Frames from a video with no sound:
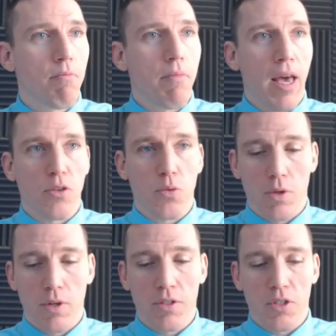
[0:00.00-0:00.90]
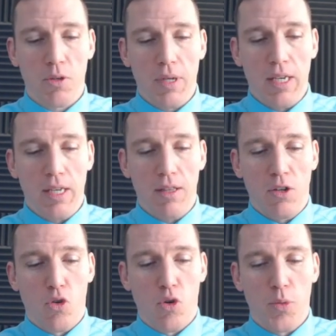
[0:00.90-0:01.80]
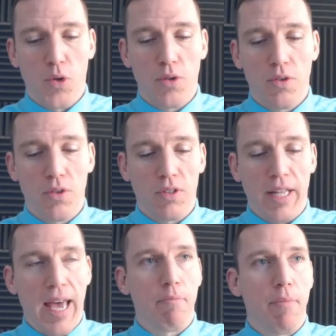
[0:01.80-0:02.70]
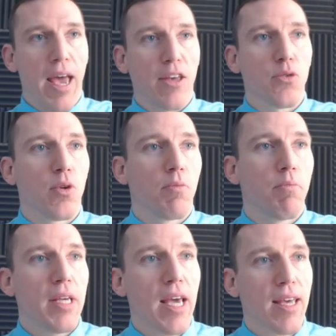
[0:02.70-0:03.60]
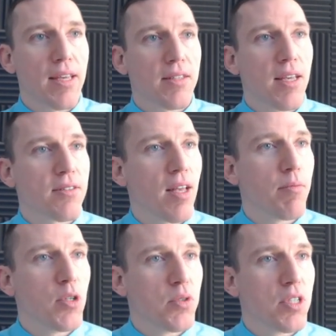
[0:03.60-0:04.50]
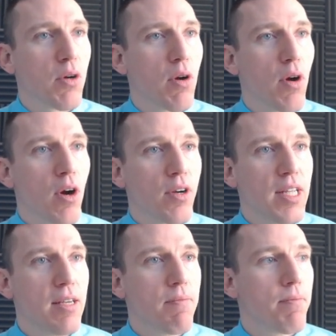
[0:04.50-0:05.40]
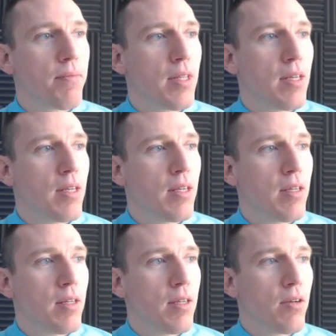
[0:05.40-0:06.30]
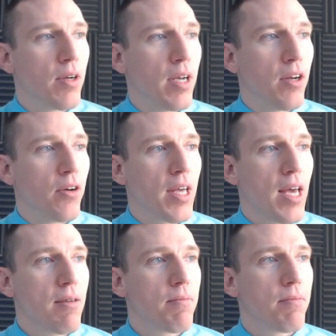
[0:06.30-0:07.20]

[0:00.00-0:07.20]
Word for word: Password is going to be the normal lab password, PASSW0RD. We hit OK.